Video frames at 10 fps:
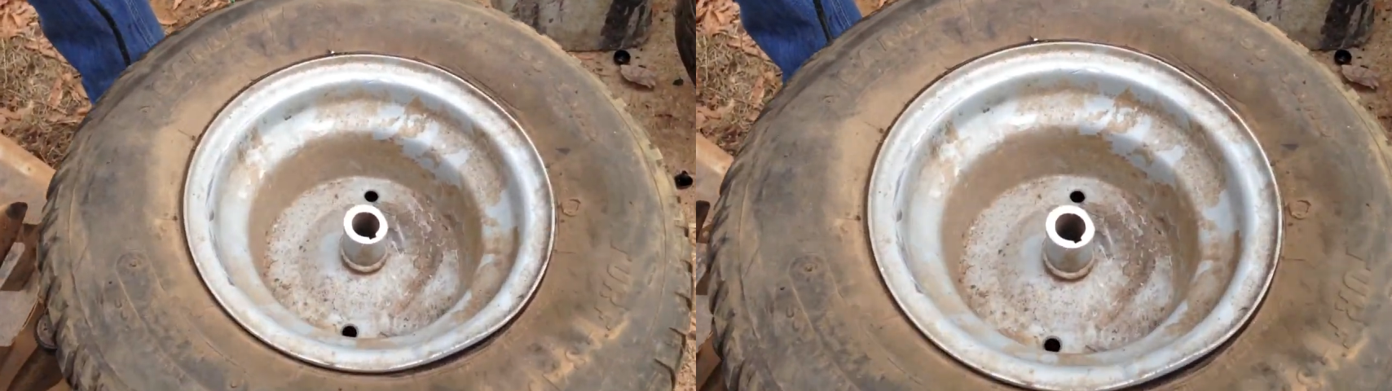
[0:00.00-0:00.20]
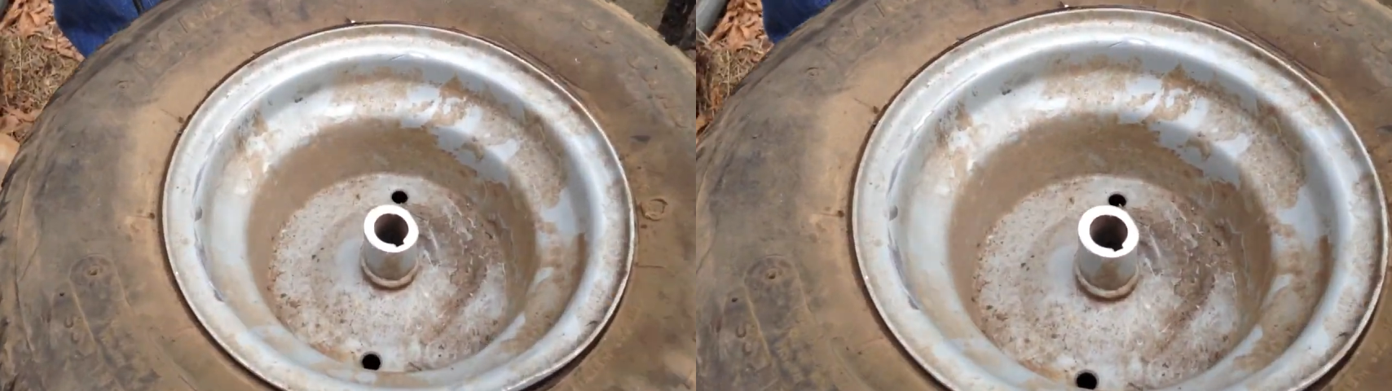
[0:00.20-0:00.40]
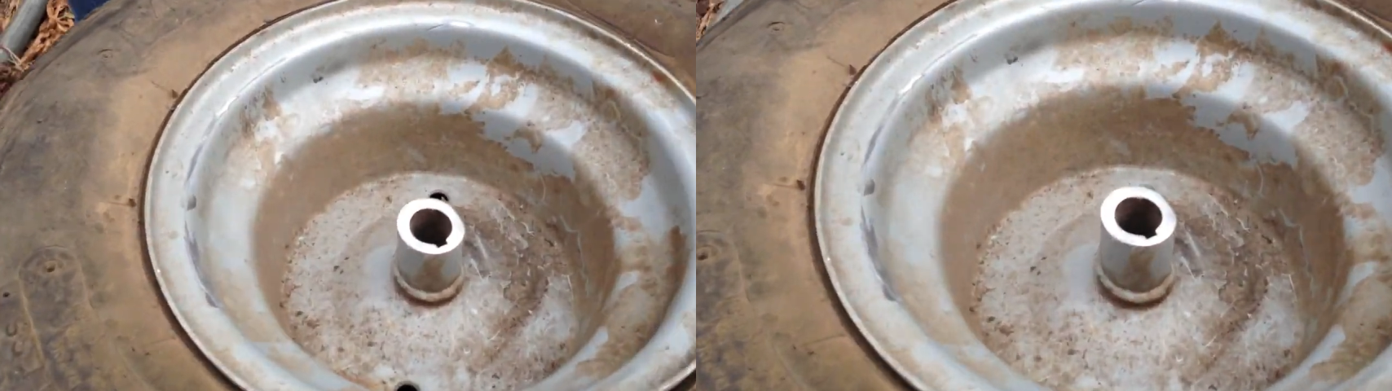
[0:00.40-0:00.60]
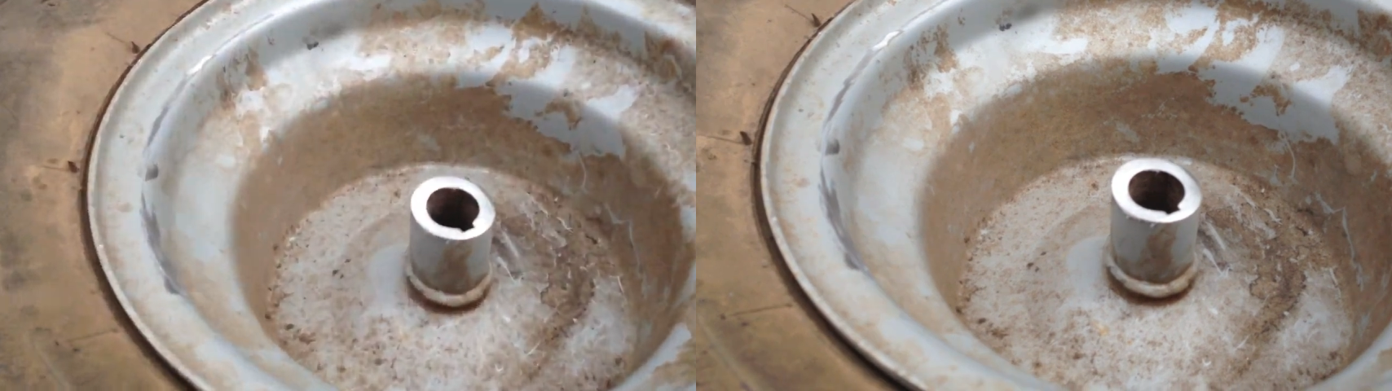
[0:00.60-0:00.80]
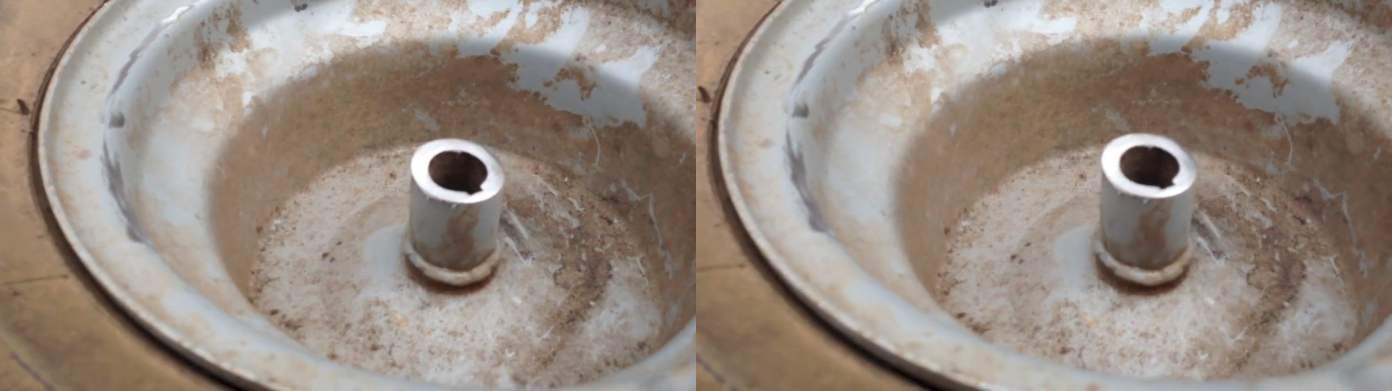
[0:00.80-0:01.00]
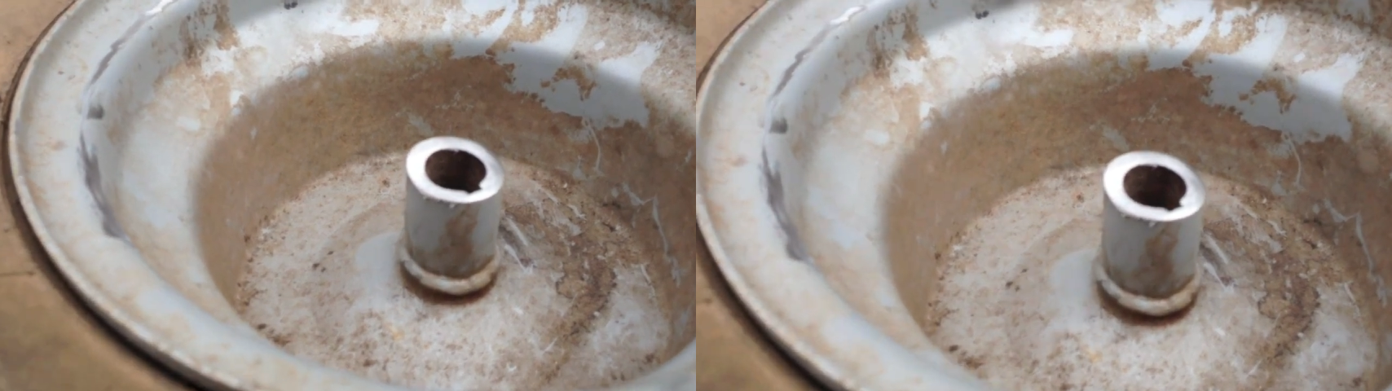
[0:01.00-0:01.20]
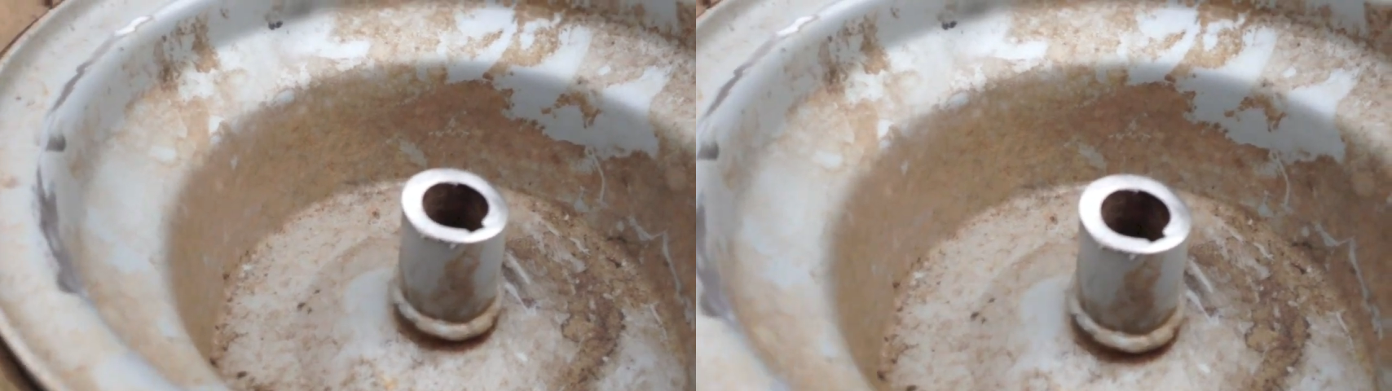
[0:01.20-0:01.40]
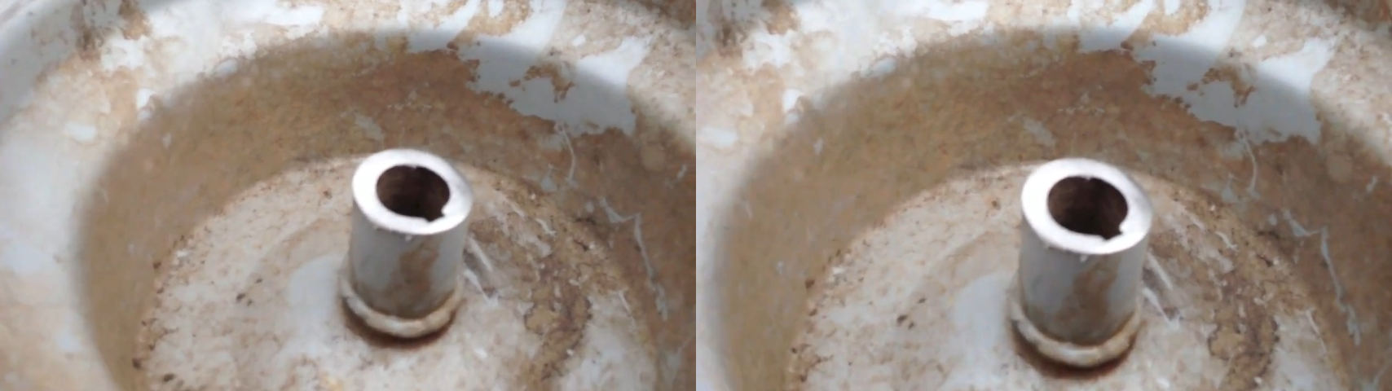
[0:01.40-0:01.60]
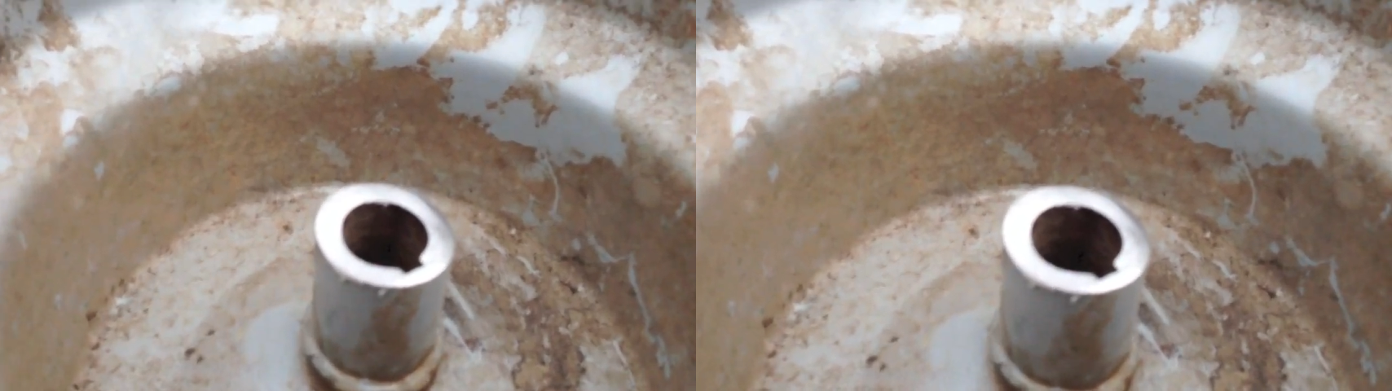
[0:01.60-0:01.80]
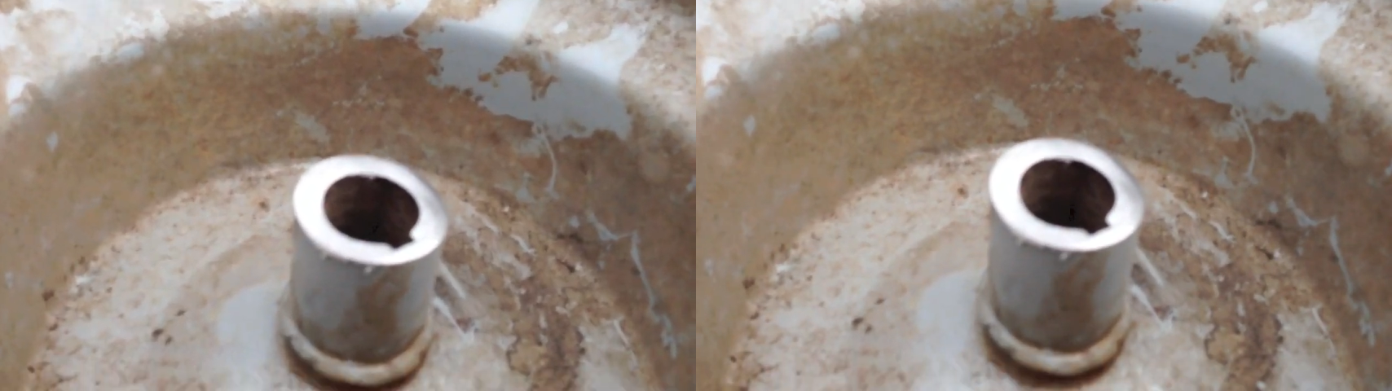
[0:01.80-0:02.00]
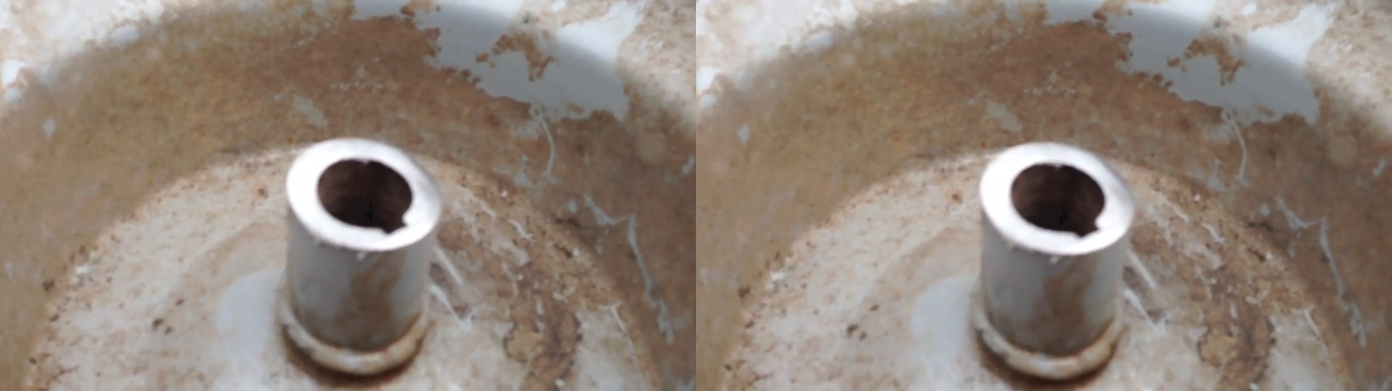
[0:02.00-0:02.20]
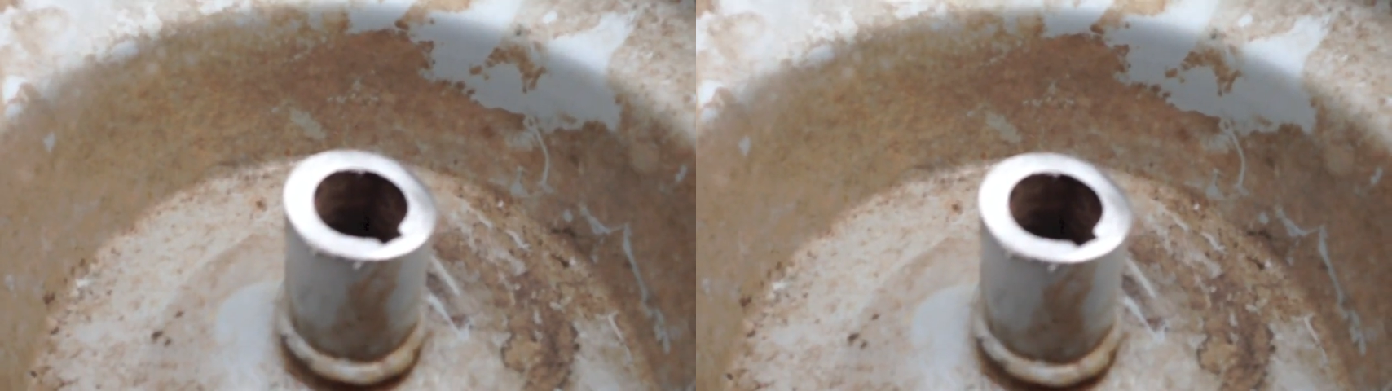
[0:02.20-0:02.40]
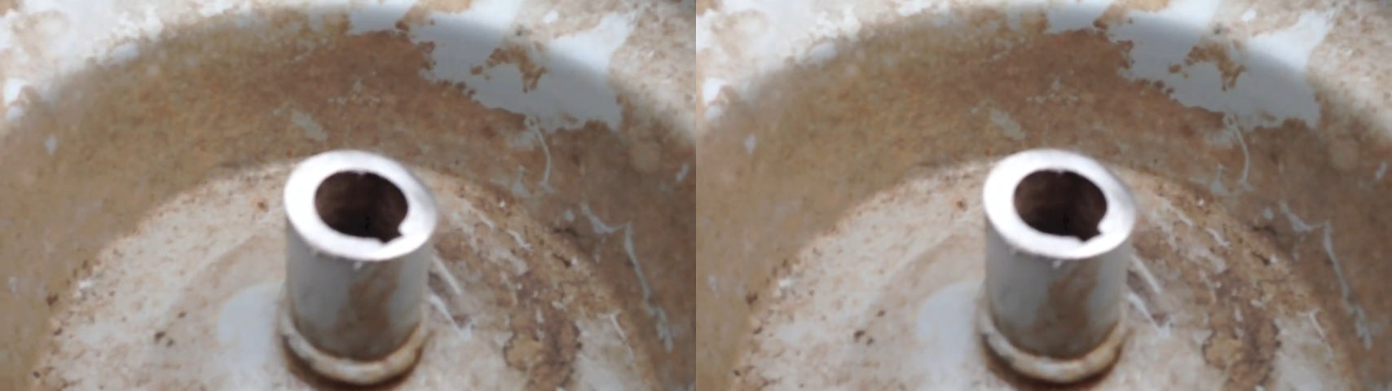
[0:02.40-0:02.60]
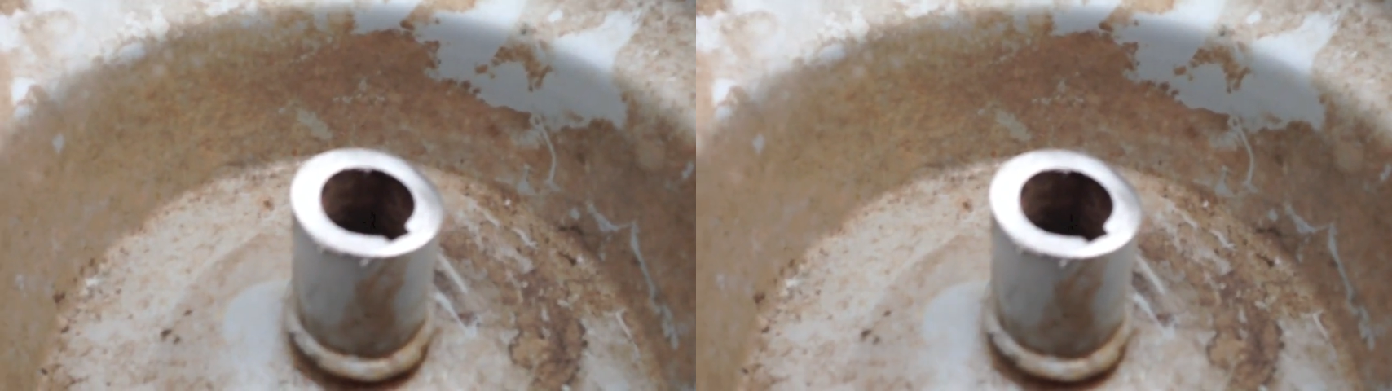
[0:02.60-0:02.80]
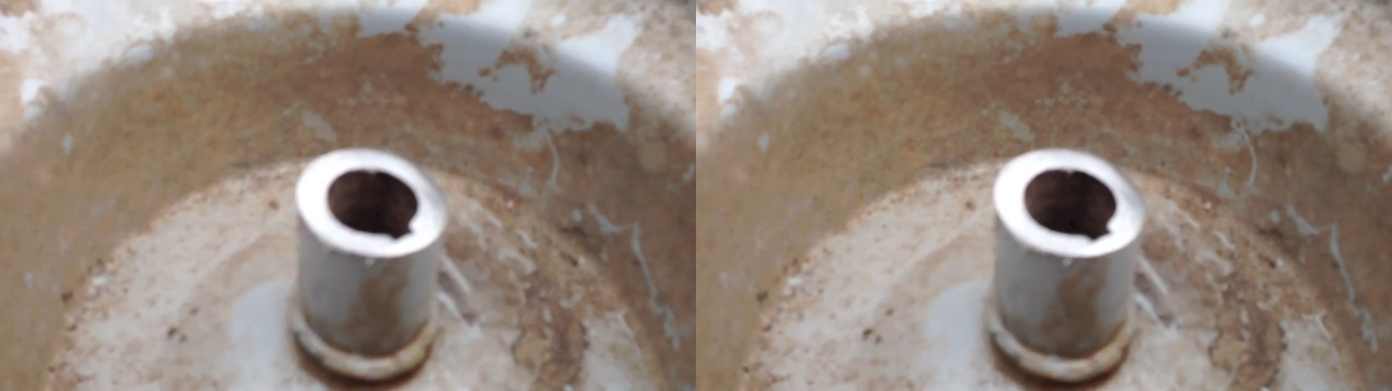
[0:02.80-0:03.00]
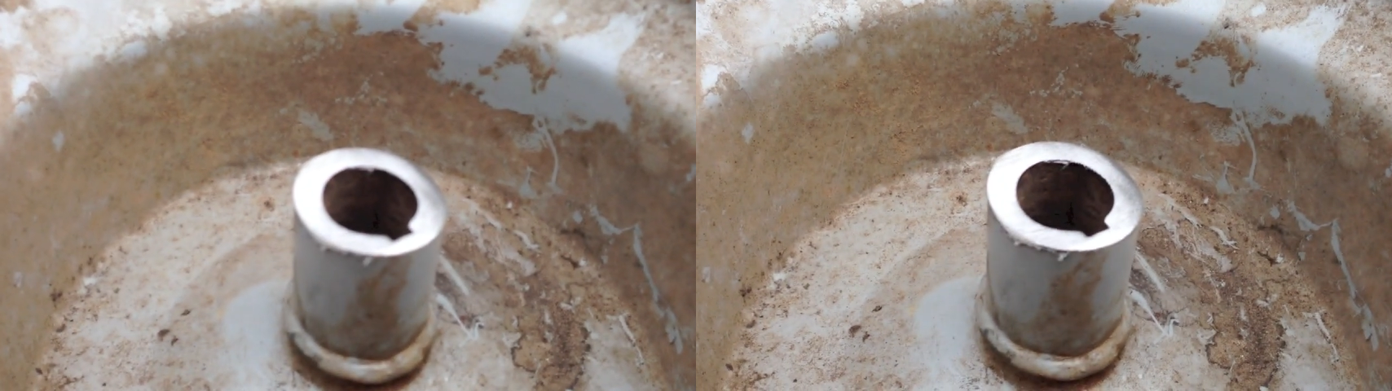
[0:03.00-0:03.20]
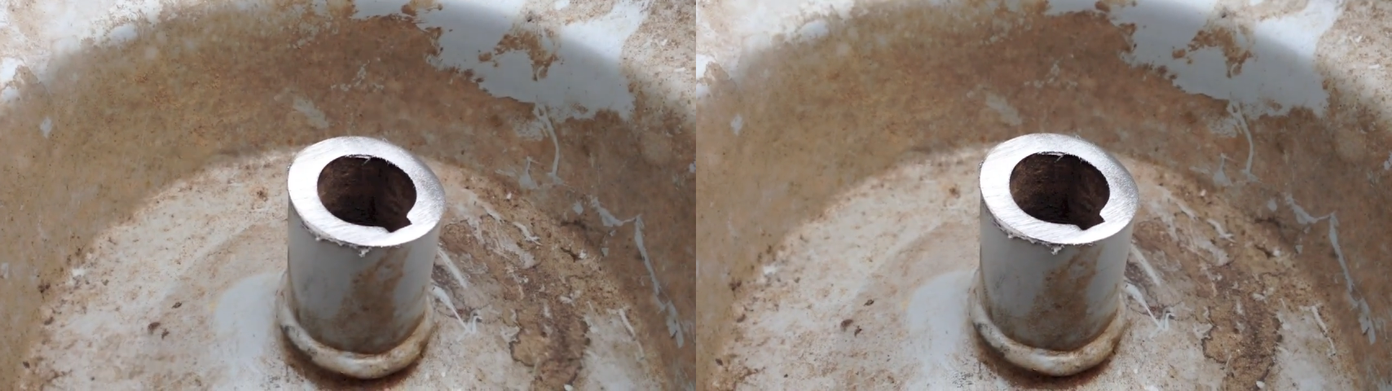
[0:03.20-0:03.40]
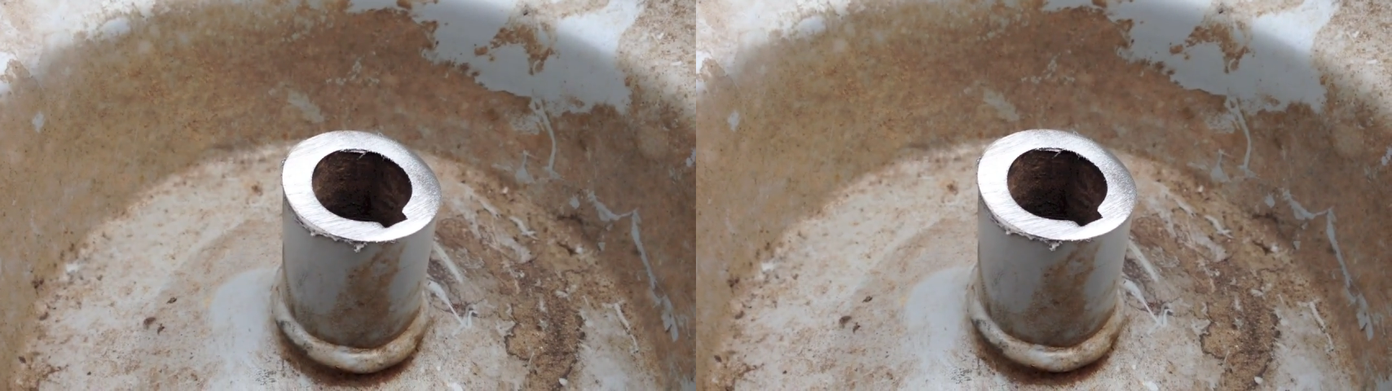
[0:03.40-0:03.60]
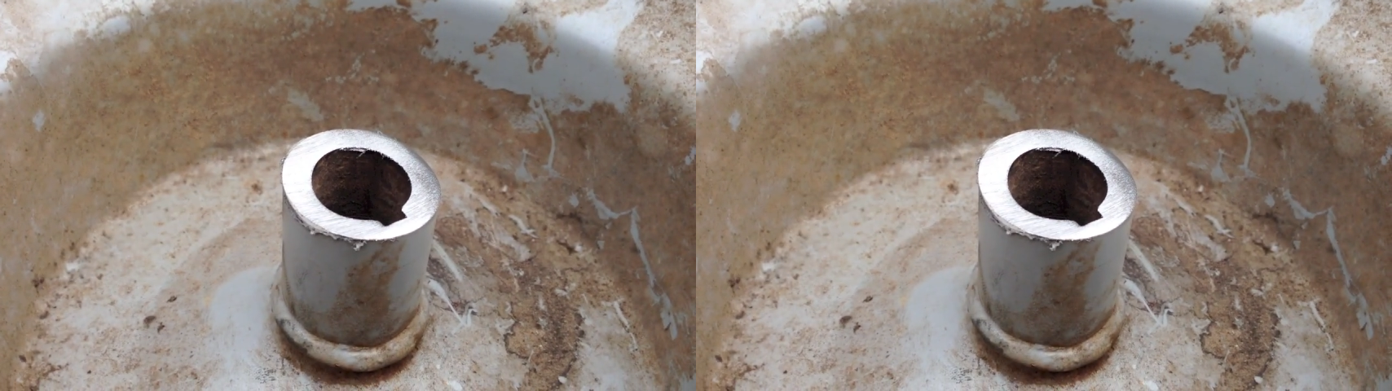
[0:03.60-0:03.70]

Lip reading: [unreadable: no face in view]